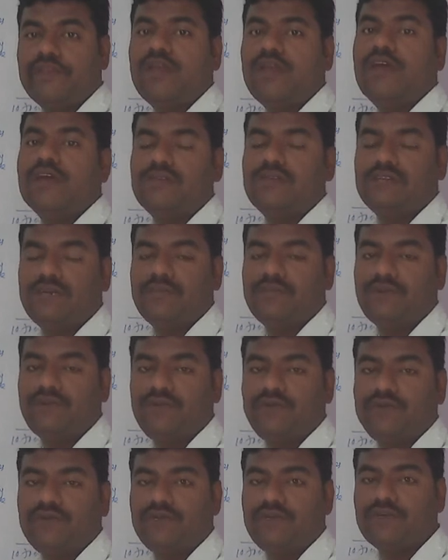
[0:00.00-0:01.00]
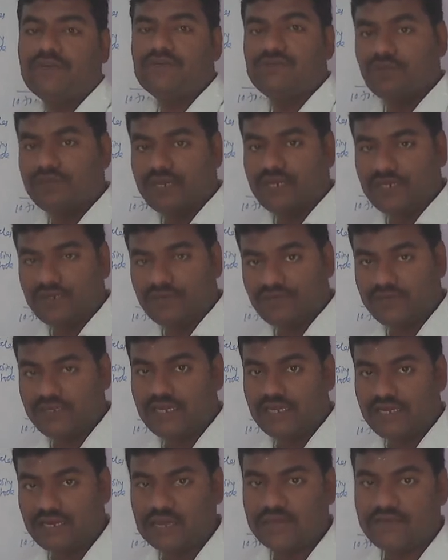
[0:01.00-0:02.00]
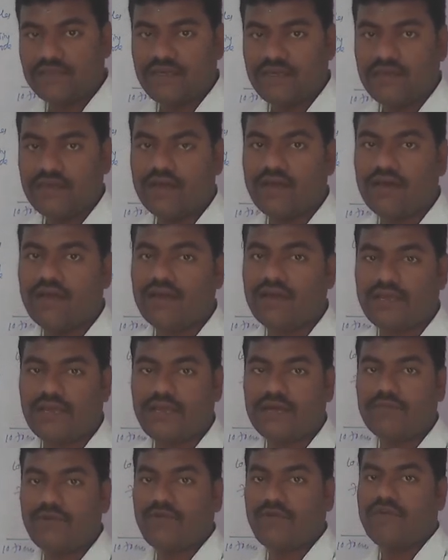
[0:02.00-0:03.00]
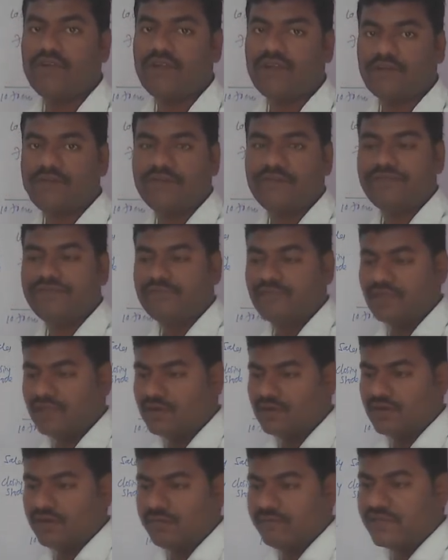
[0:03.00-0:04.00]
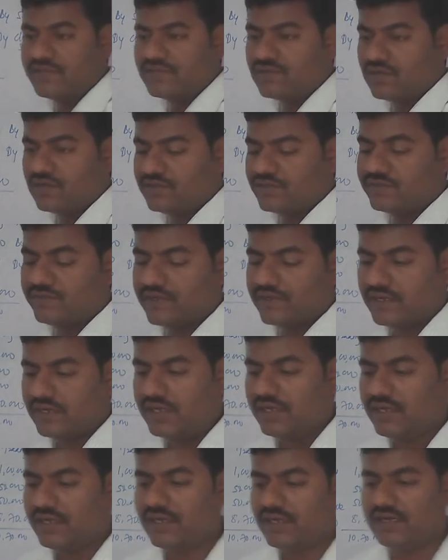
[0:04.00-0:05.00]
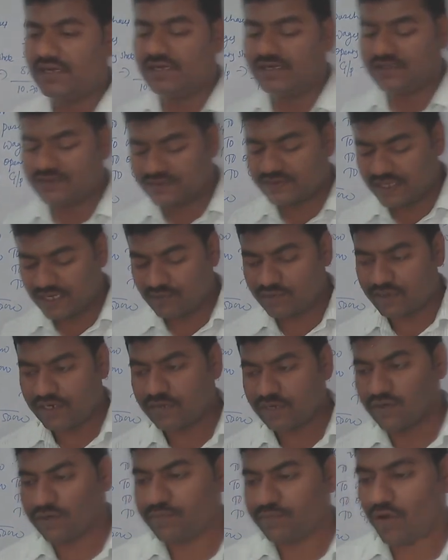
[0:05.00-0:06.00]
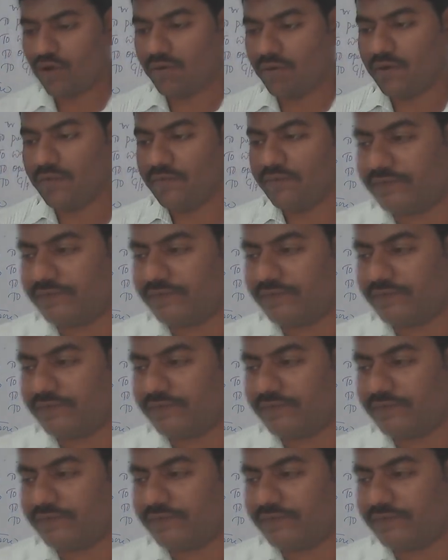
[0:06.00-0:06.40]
net profit so that we can get the real profit. Based on this one, let us calculate one problem.